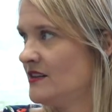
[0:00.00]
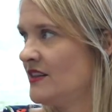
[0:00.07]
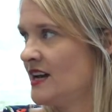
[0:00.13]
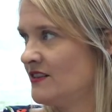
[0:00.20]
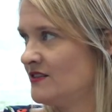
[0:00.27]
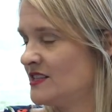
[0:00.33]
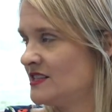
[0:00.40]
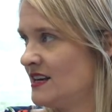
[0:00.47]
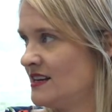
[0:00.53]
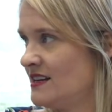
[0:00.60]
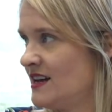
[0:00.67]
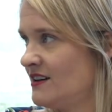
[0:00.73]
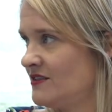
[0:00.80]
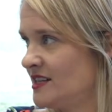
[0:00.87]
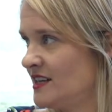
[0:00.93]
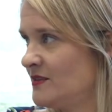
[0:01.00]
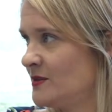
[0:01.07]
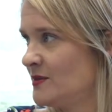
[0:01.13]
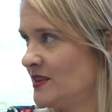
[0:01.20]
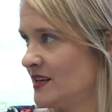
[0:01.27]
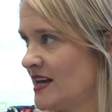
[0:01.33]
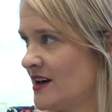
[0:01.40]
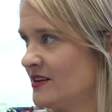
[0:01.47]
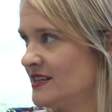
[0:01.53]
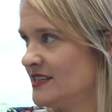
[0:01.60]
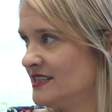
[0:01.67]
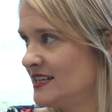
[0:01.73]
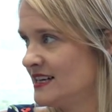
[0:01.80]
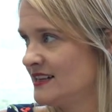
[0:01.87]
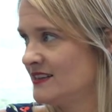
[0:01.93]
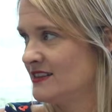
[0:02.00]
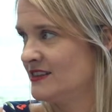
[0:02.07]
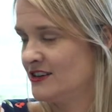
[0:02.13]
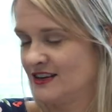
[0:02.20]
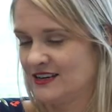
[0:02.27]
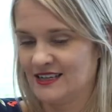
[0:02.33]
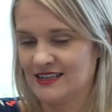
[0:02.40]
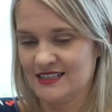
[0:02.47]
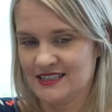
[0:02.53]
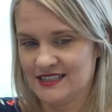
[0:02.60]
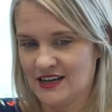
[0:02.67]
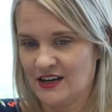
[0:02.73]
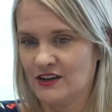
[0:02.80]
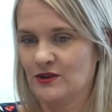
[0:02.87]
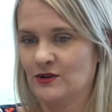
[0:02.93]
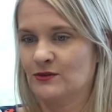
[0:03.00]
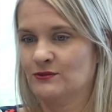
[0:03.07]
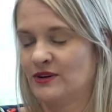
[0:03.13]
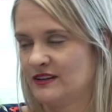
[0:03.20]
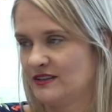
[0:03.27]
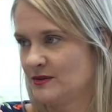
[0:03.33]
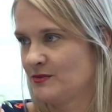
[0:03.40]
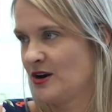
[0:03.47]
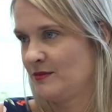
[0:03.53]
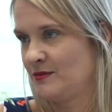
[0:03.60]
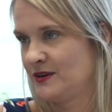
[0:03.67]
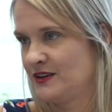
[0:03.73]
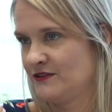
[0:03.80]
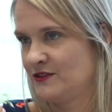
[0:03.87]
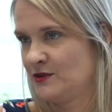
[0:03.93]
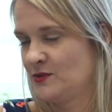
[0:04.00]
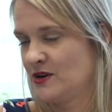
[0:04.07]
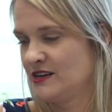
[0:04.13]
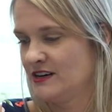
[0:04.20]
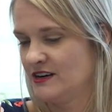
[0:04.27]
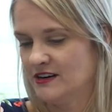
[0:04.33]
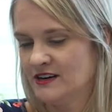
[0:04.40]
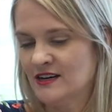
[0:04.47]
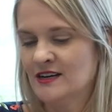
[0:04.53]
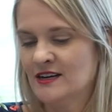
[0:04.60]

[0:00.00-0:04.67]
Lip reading: they have to sign an affidavit with the county stating that they're not going to sell or rent the property for 1 year.